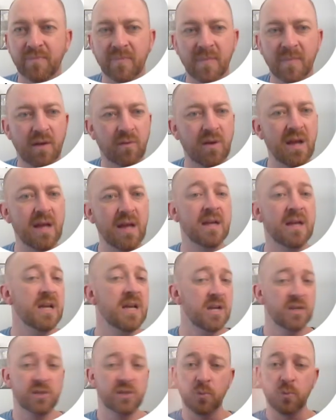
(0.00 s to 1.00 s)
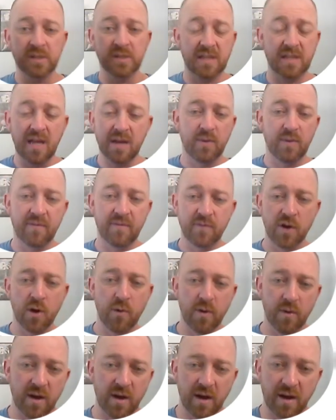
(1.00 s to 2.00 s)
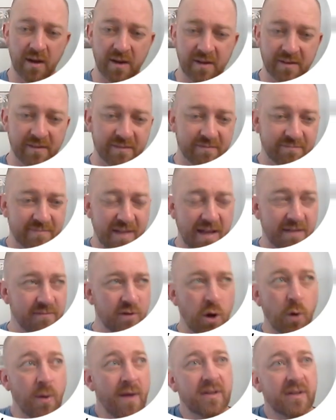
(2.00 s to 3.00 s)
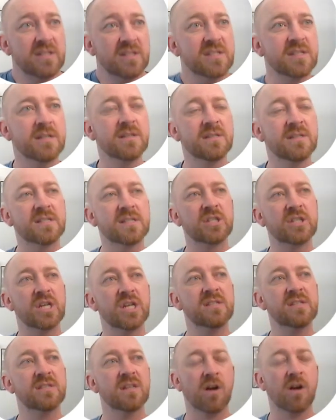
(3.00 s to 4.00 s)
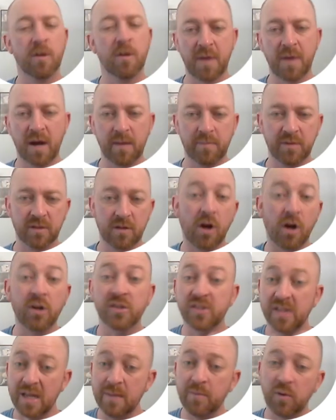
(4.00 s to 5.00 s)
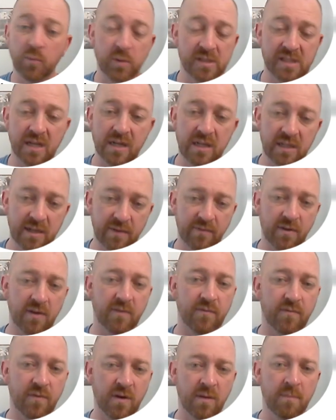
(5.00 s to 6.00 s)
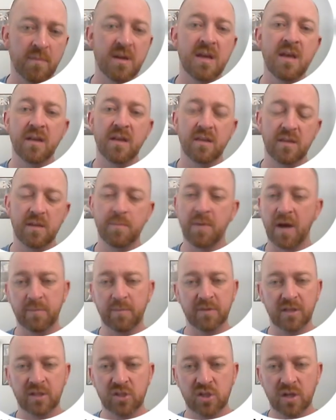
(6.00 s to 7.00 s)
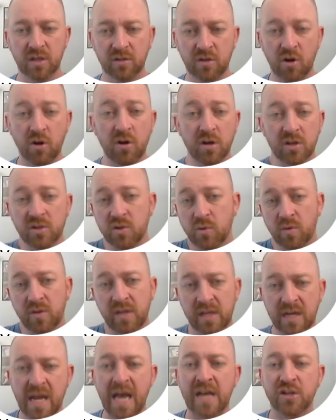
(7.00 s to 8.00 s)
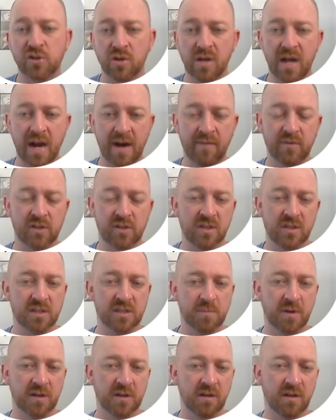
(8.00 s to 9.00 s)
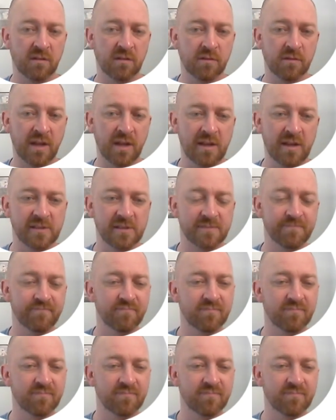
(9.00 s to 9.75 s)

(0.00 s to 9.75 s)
Okay, so once again, we have no evidence to suggest that our sample was any different from the population at large or the national average in this particular case.